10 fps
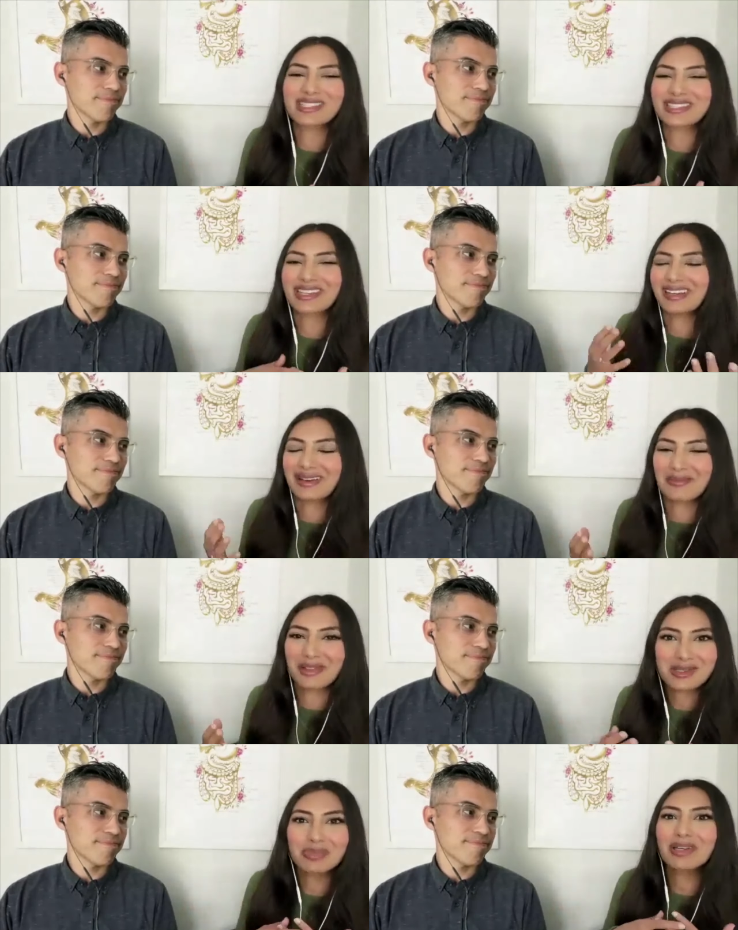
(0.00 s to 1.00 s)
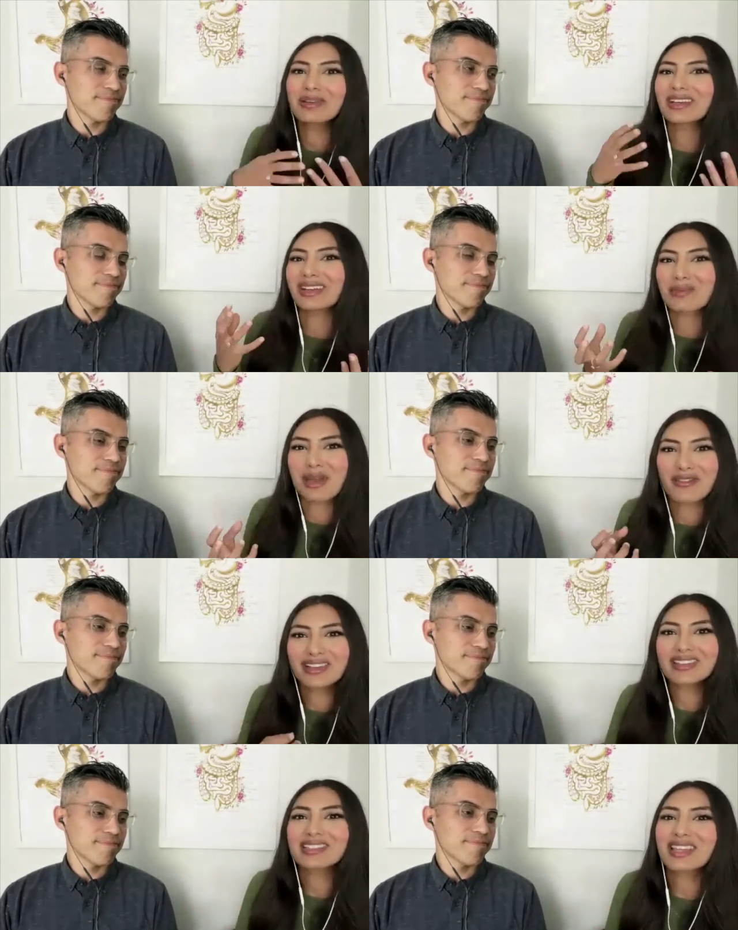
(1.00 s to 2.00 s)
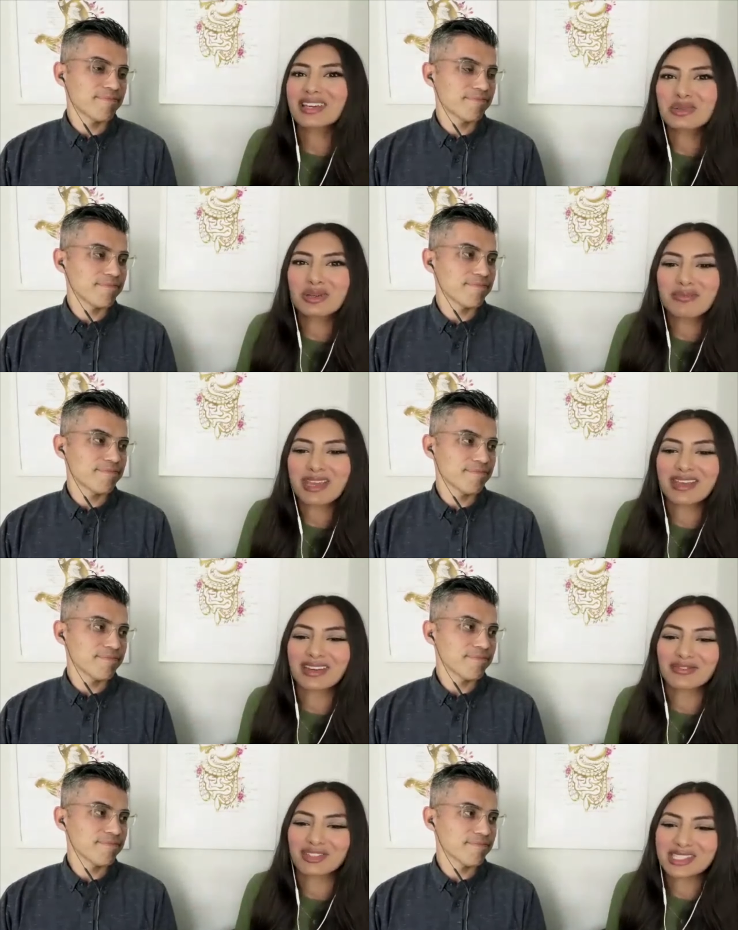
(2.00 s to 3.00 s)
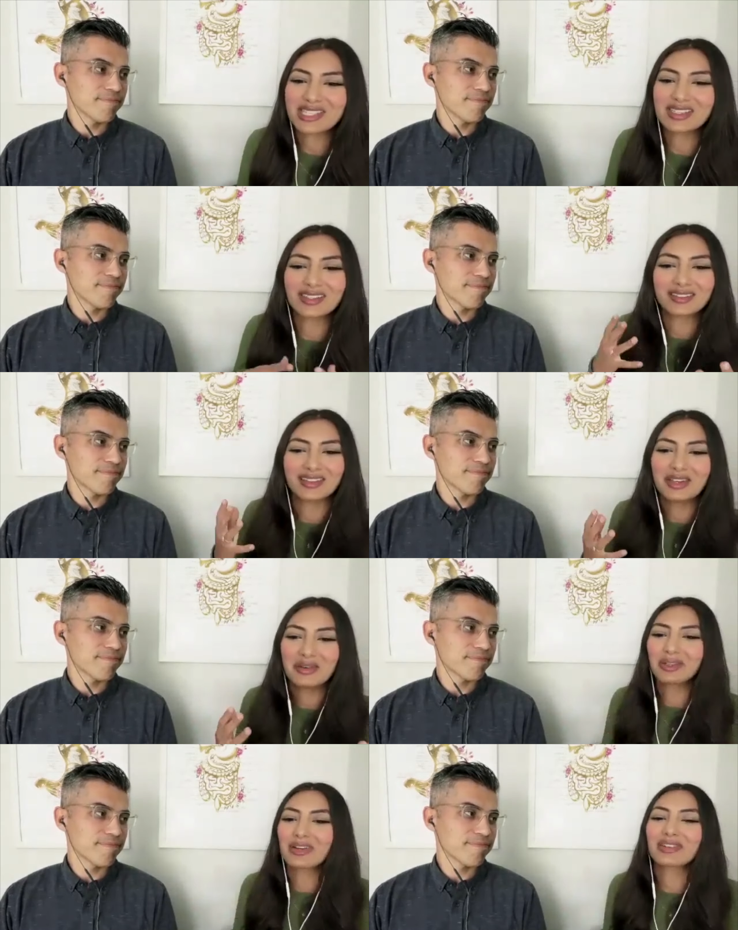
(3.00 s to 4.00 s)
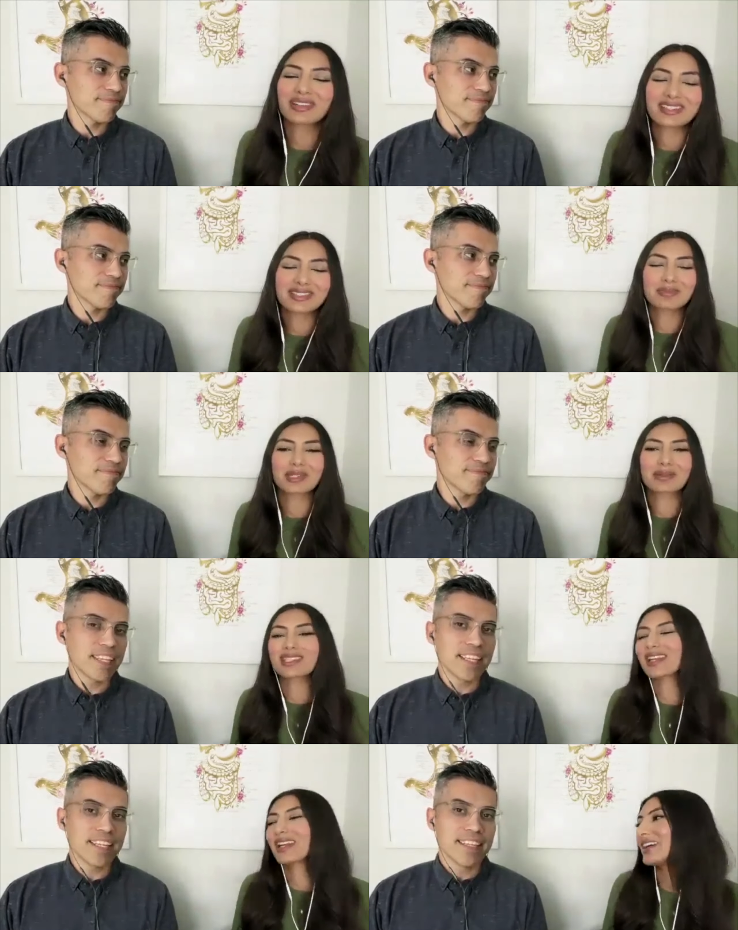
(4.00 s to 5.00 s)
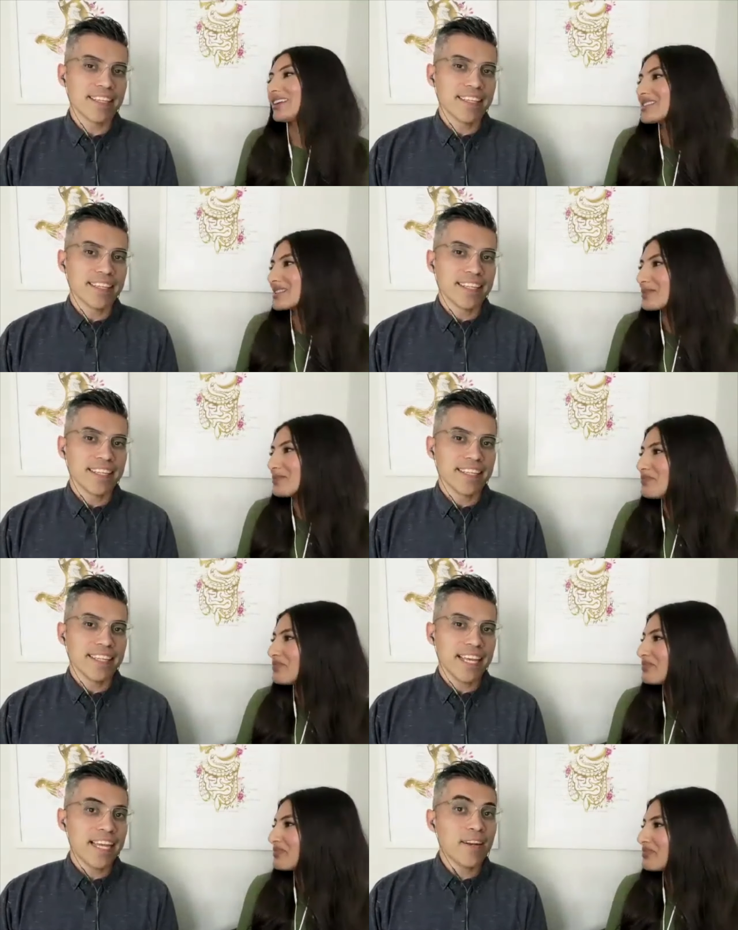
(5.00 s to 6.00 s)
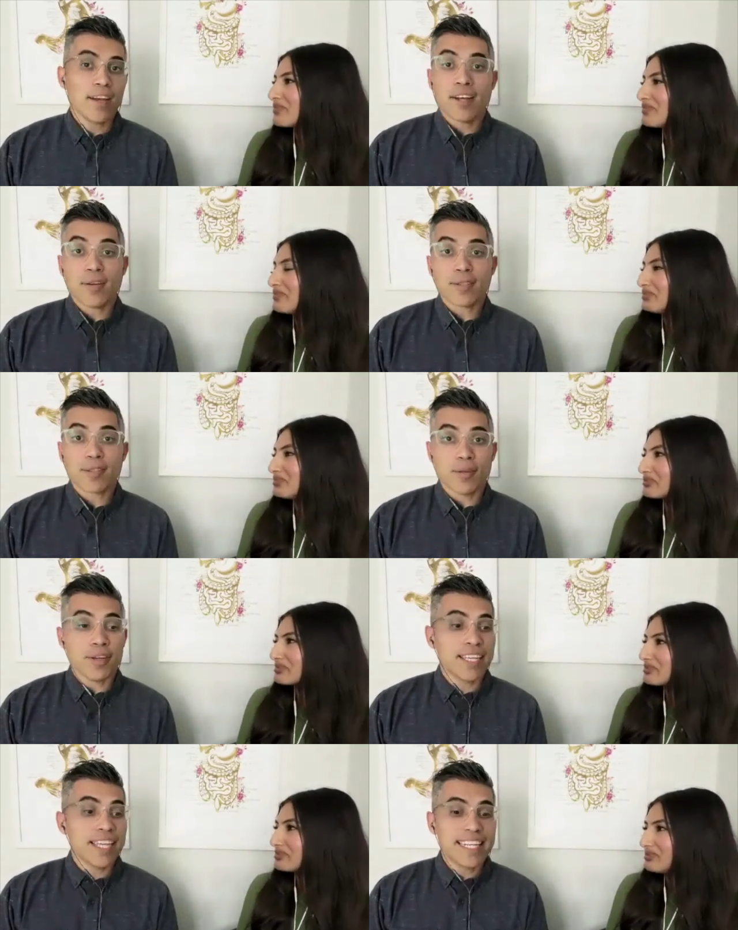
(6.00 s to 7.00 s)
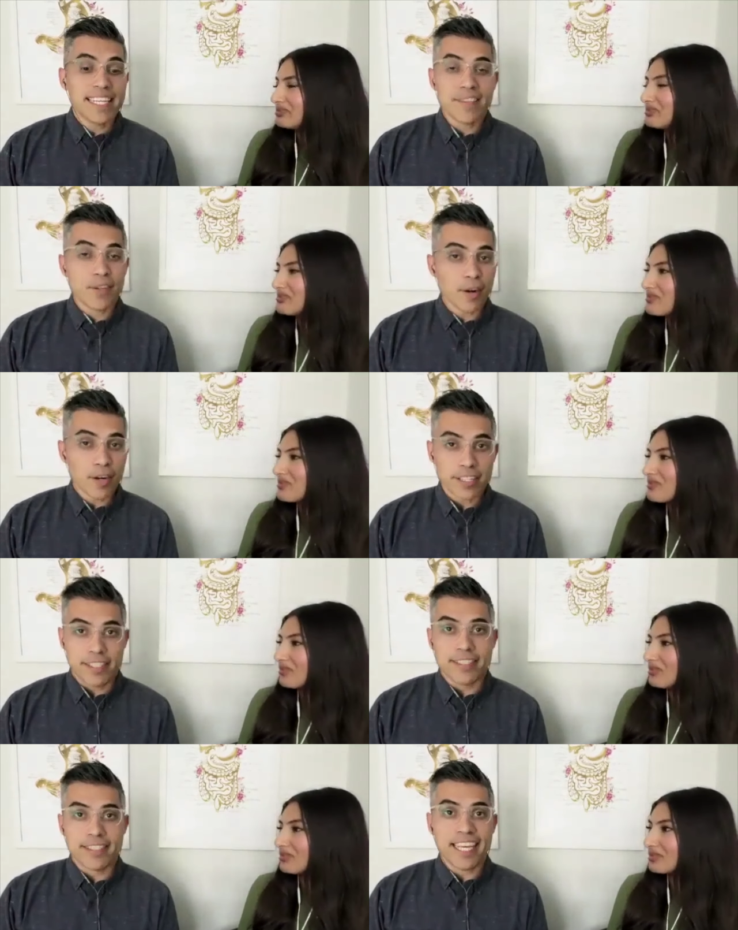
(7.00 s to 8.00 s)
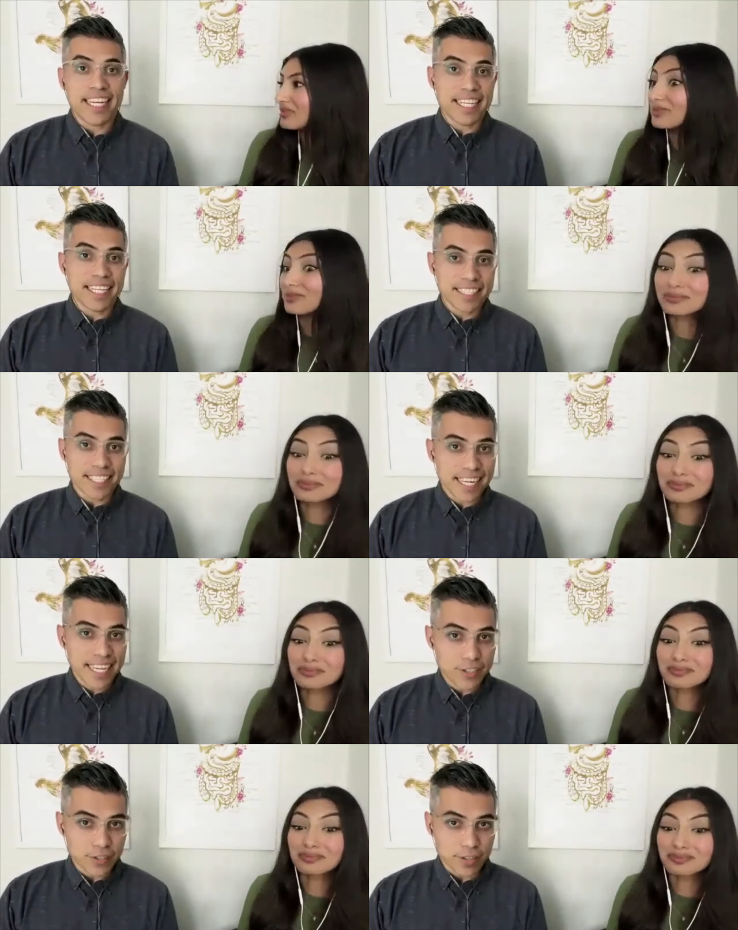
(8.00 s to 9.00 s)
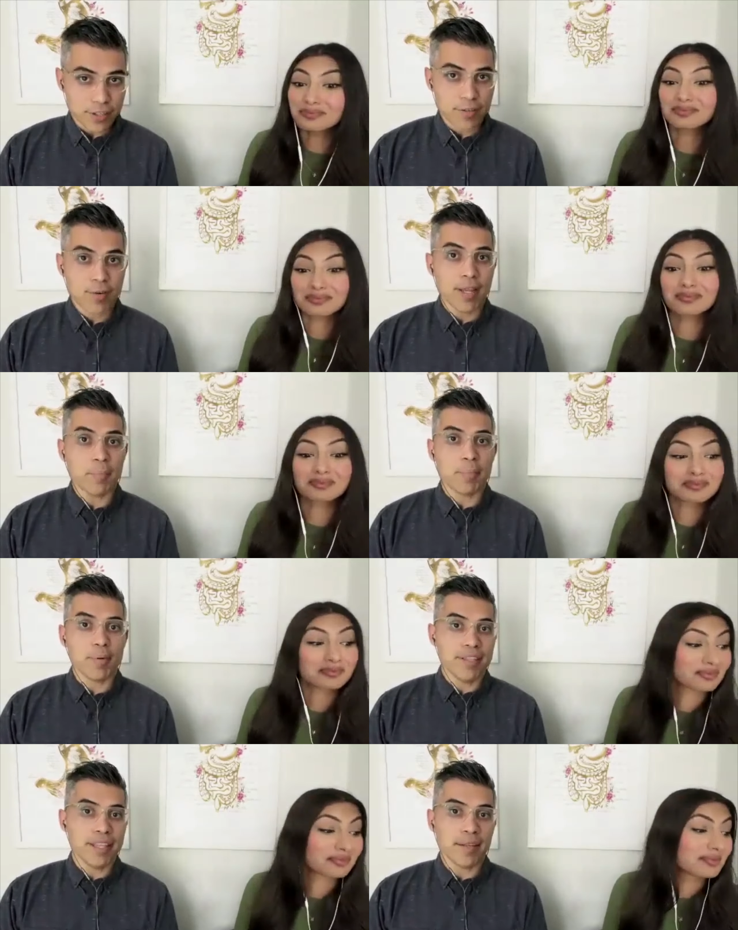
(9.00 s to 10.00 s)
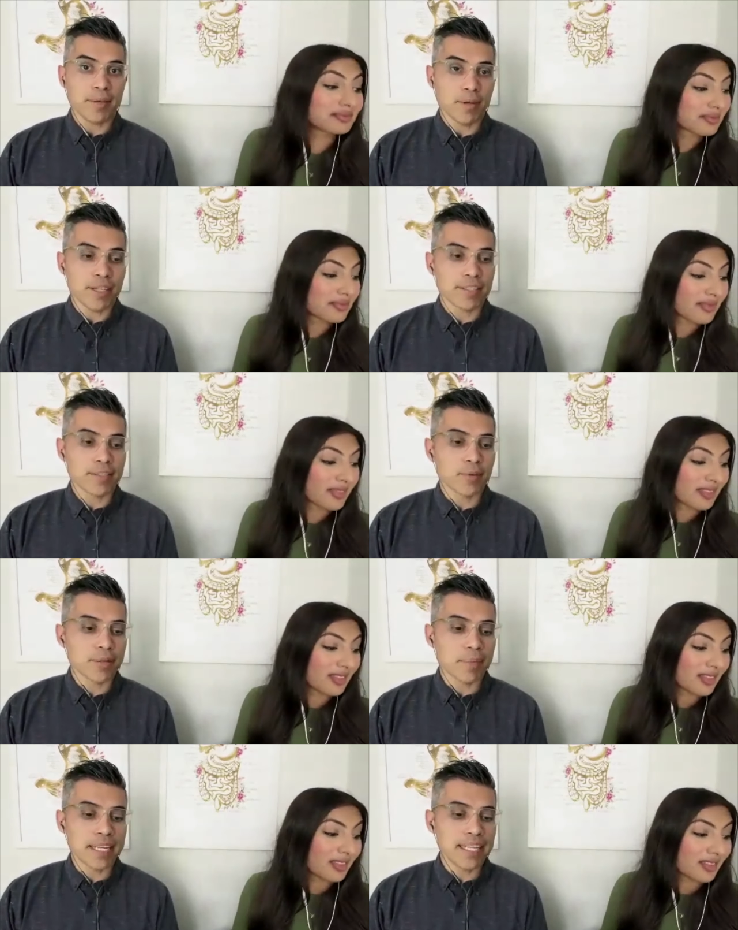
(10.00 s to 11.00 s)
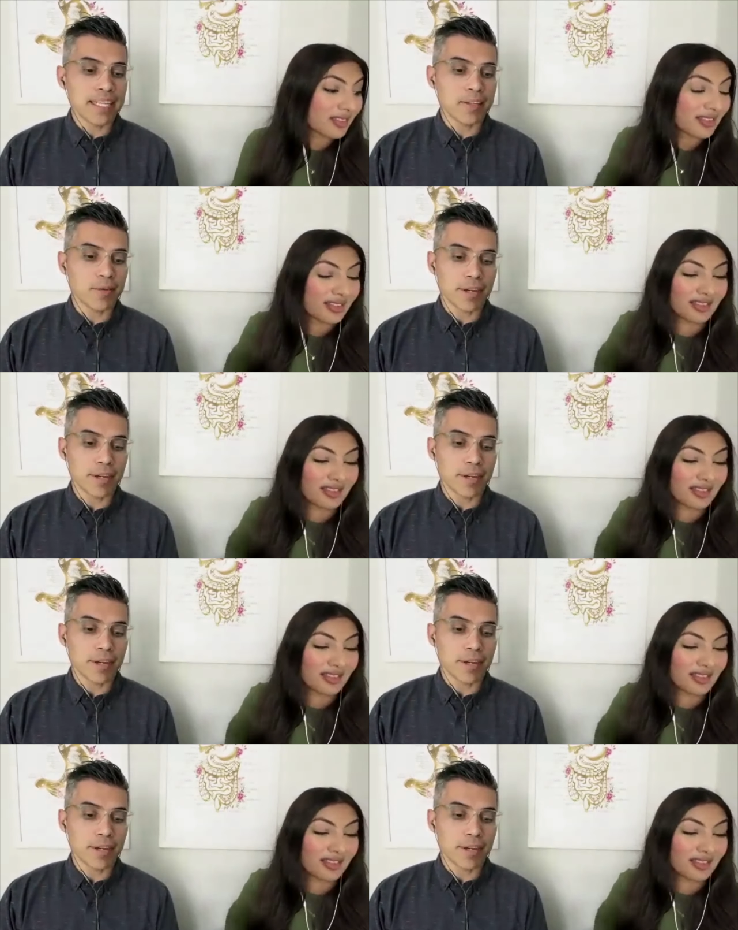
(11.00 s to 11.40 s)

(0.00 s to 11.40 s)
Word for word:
Speaker 1: again. I'm less bloated. I'm having less of that joint pain and fatigue and whatever gut symptoms that I had. So
Speaker 2: and and also getting in the garden getting mm-hmm. into nature right mm-hmm. breathing what what many great